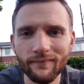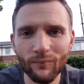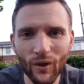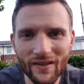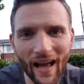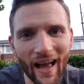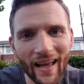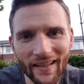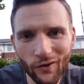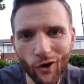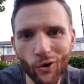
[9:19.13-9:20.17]
Because I
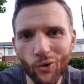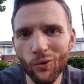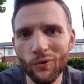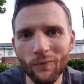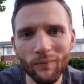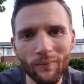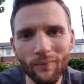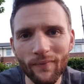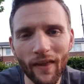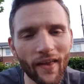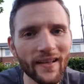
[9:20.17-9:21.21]
know
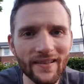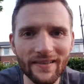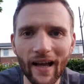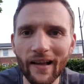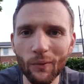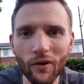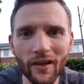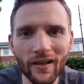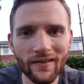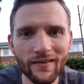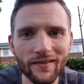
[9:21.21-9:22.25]
that that is exactly what it
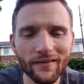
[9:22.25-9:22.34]
is.